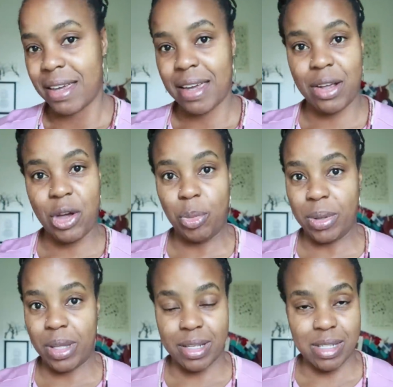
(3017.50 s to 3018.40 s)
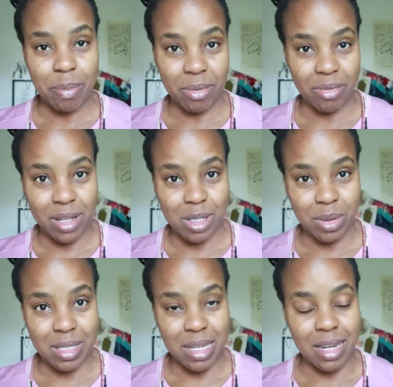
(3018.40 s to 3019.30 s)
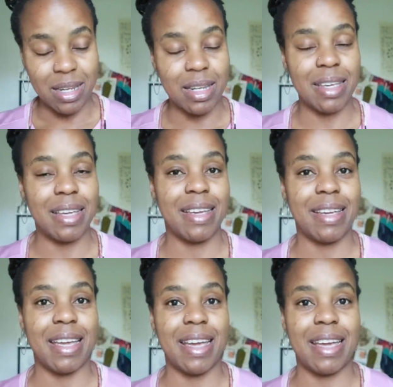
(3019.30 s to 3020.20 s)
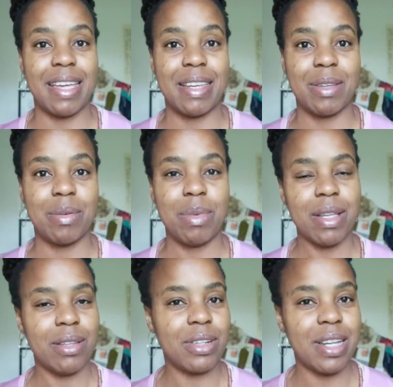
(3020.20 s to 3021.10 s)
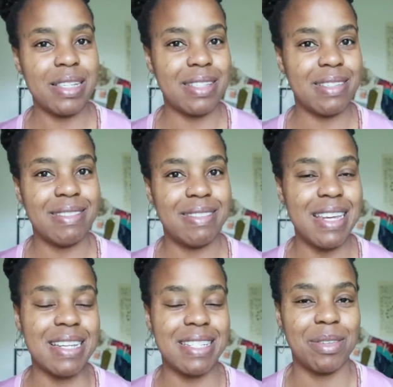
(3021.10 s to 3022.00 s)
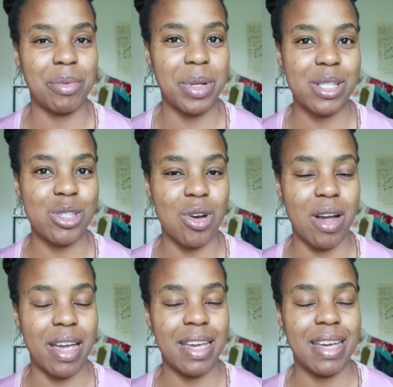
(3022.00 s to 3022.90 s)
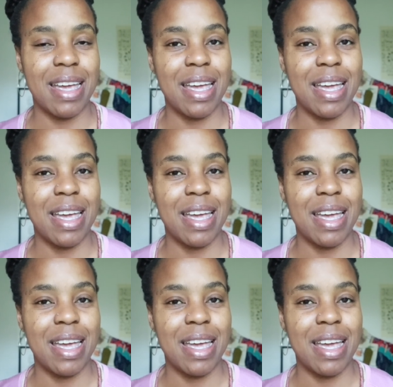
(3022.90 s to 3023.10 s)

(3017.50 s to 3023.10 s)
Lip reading: kind of open things up if that's what's needed, and make it look nice and neat when it's dry,